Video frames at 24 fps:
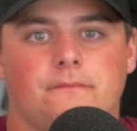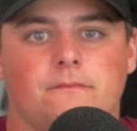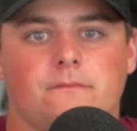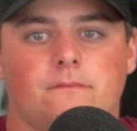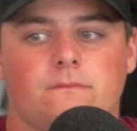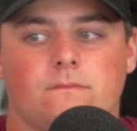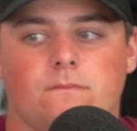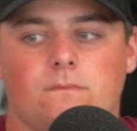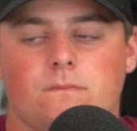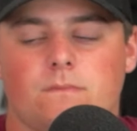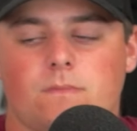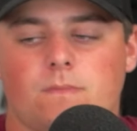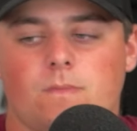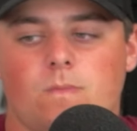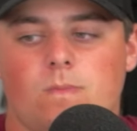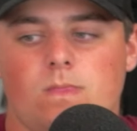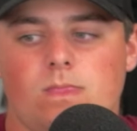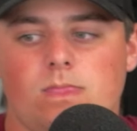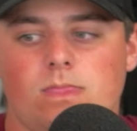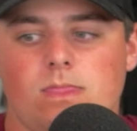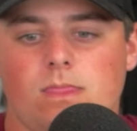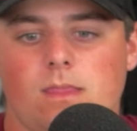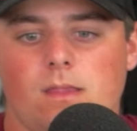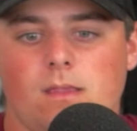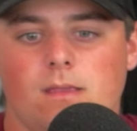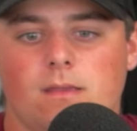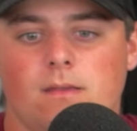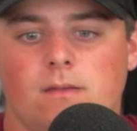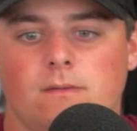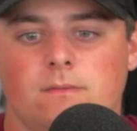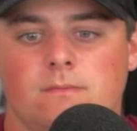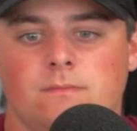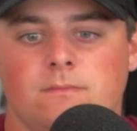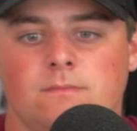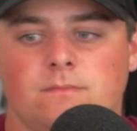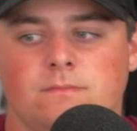
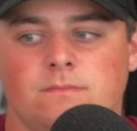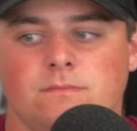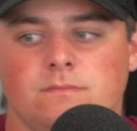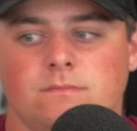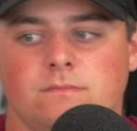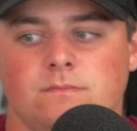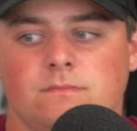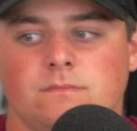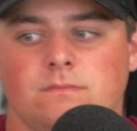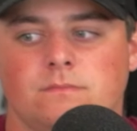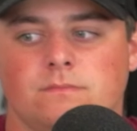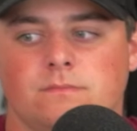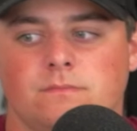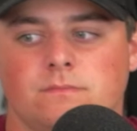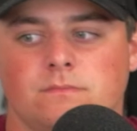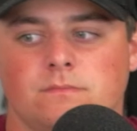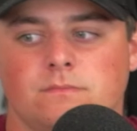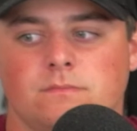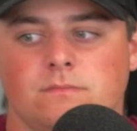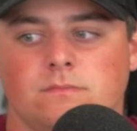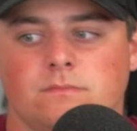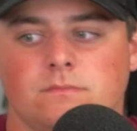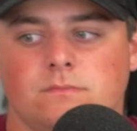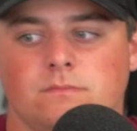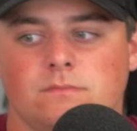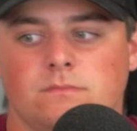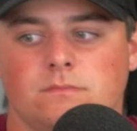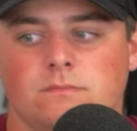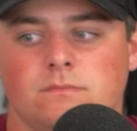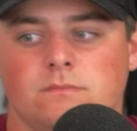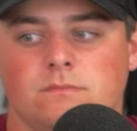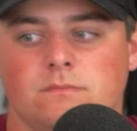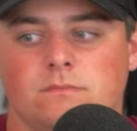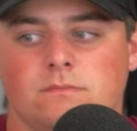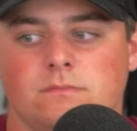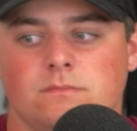
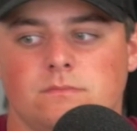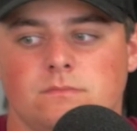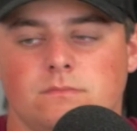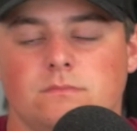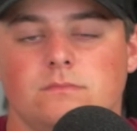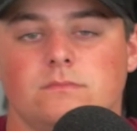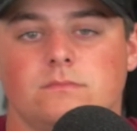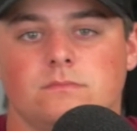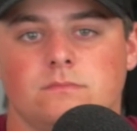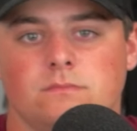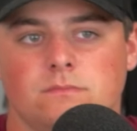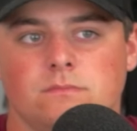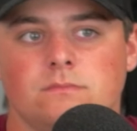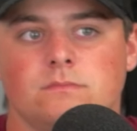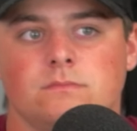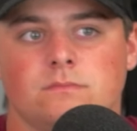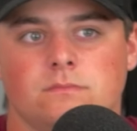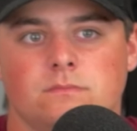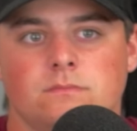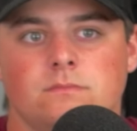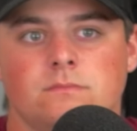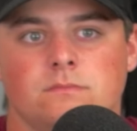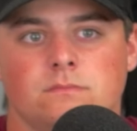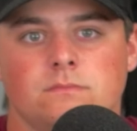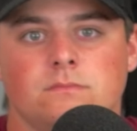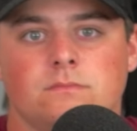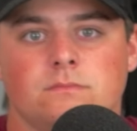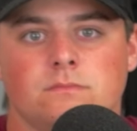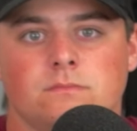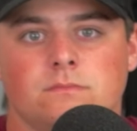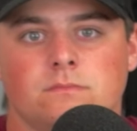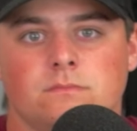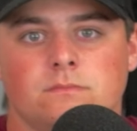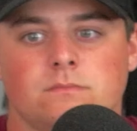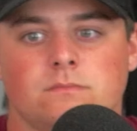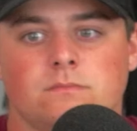
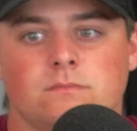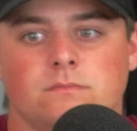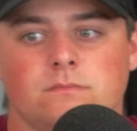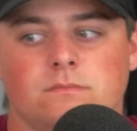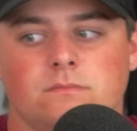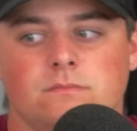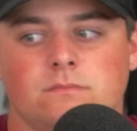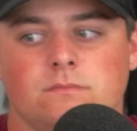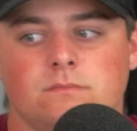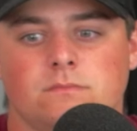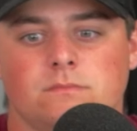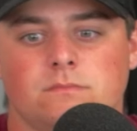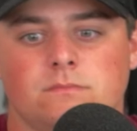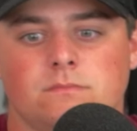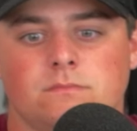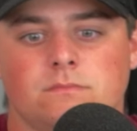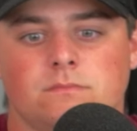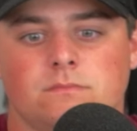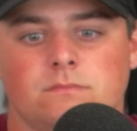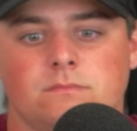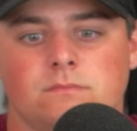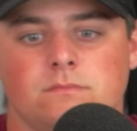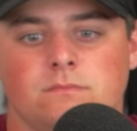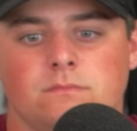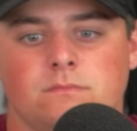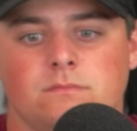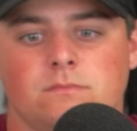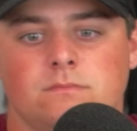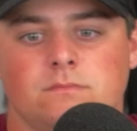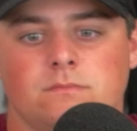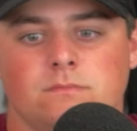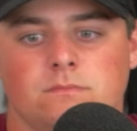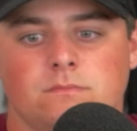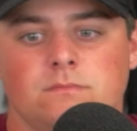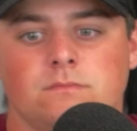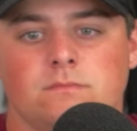
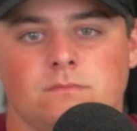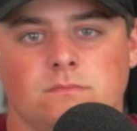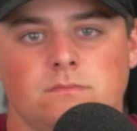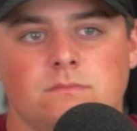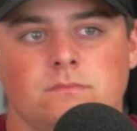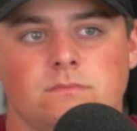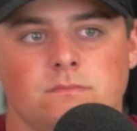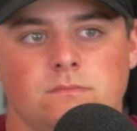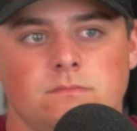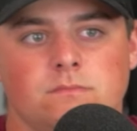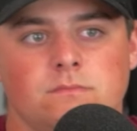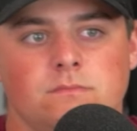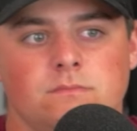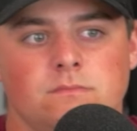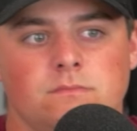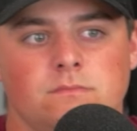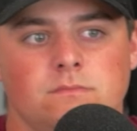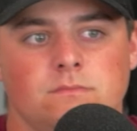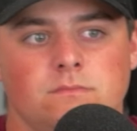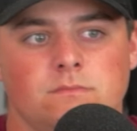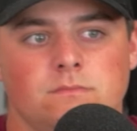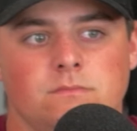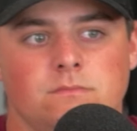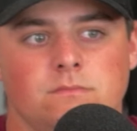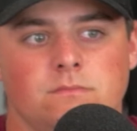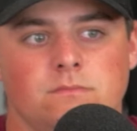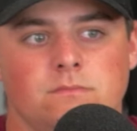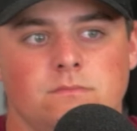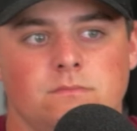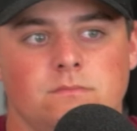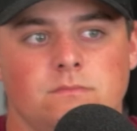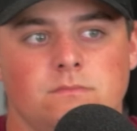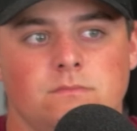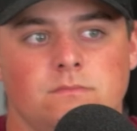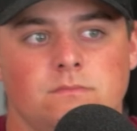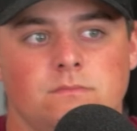
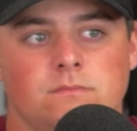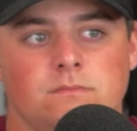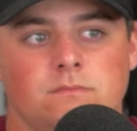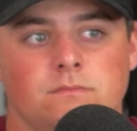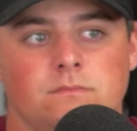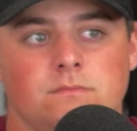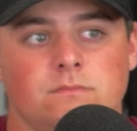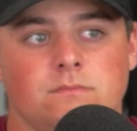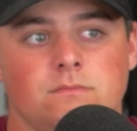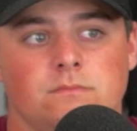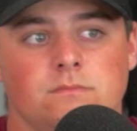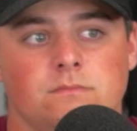The person shown says nothing.